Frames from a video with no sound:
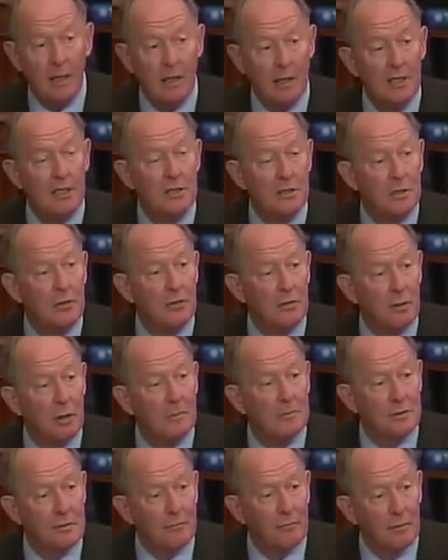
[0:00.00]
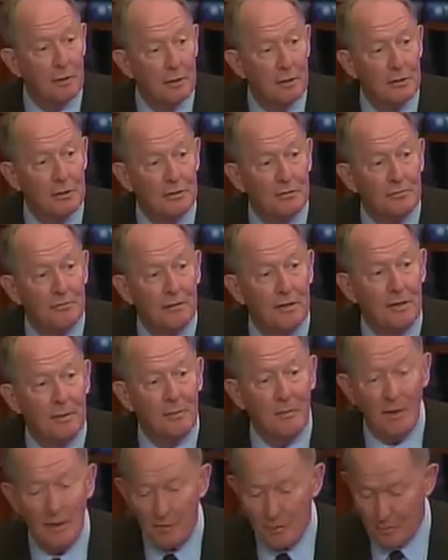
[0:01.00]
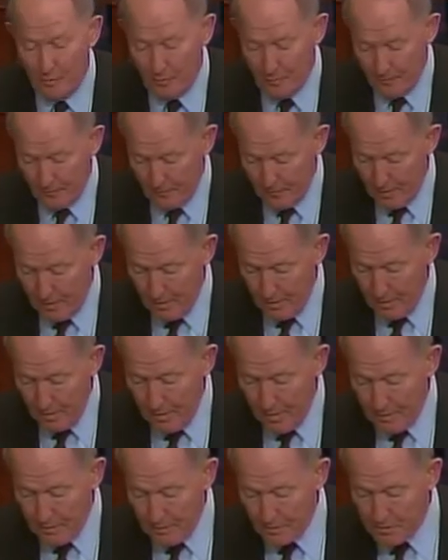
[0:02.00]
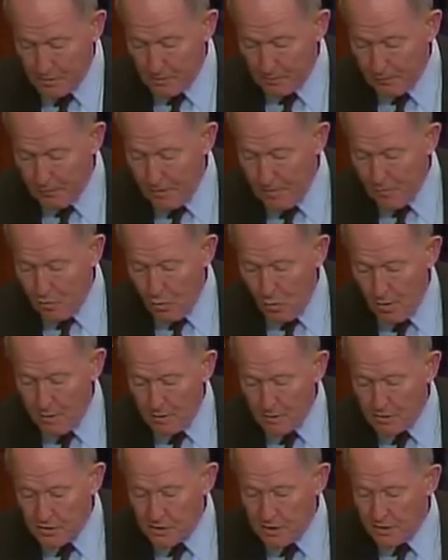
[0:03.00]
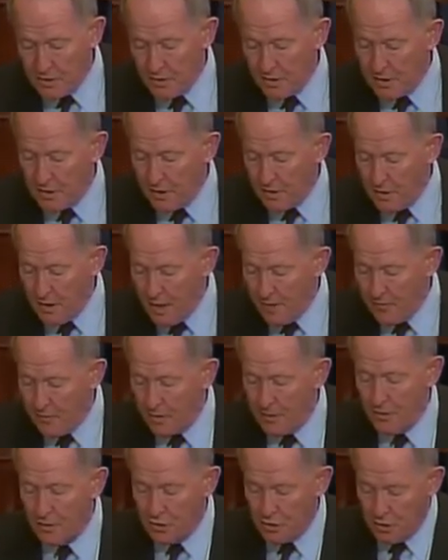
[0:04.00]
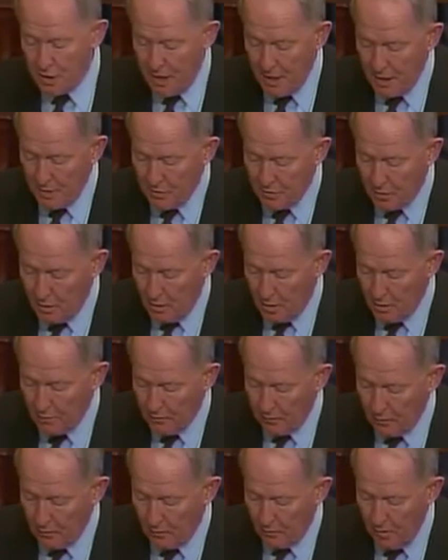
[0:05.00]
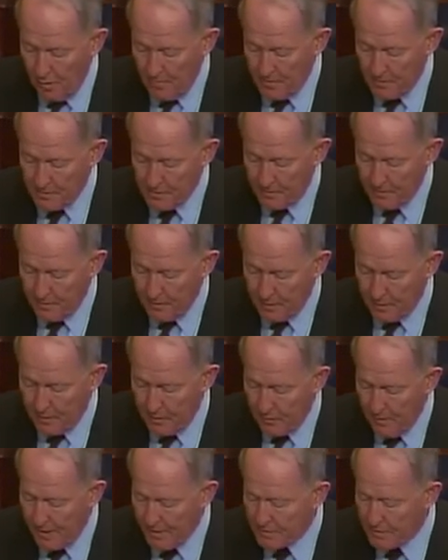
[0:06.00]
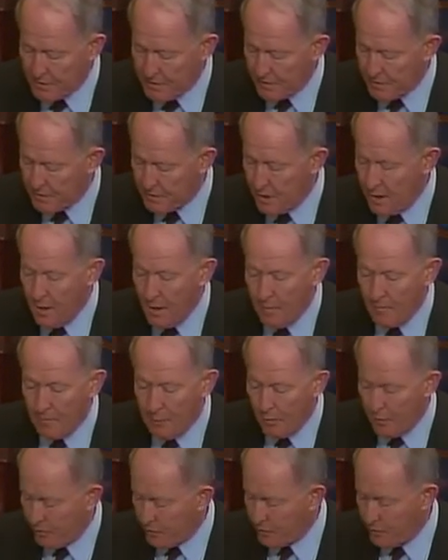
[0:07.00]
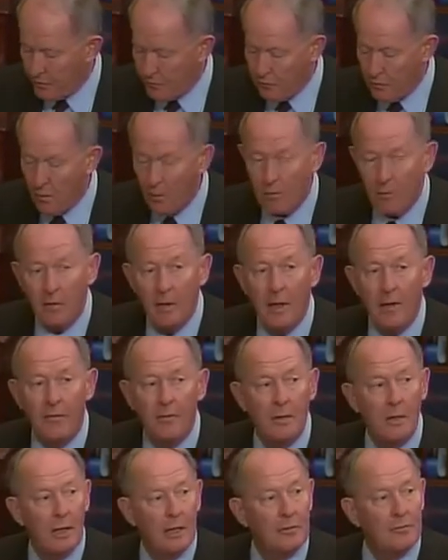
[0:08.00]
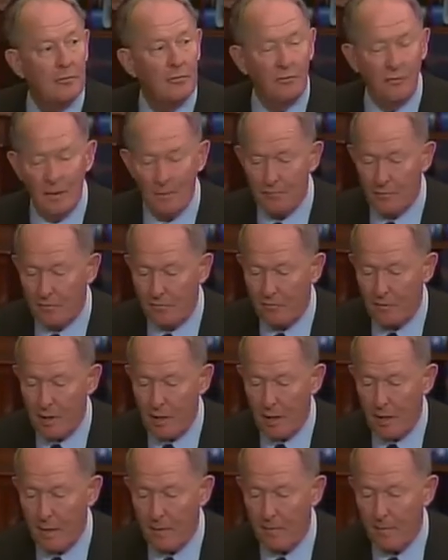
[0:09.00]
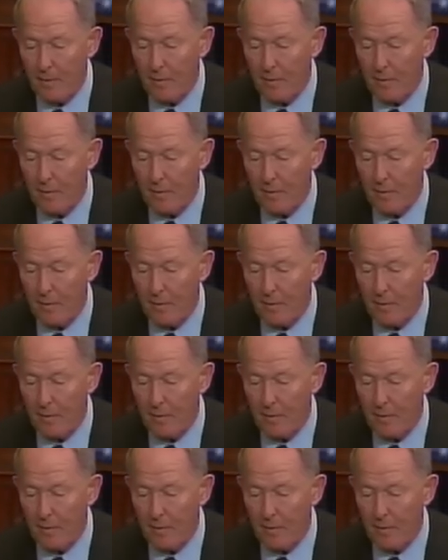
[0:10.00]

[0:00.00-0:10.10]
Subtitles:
at least in terms of religious freedom, they do. The Supreme Court decision did nothing to change and alter a woman's ability to access birth control or other contraceptive care.